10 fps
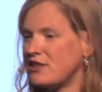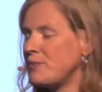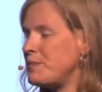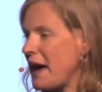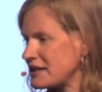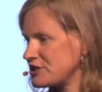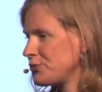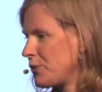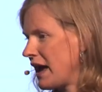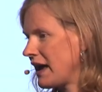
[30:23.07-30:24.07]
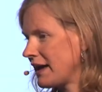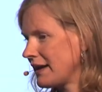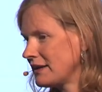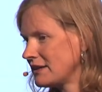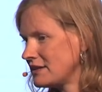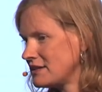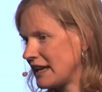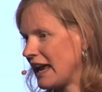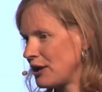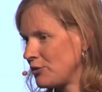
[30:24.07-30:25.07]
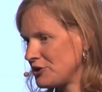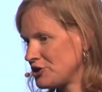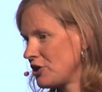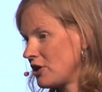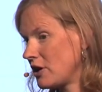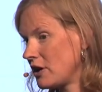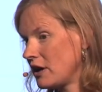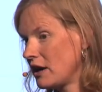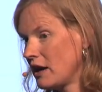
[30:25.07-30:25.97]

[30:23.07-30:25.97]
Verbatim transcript: the best way to gain a return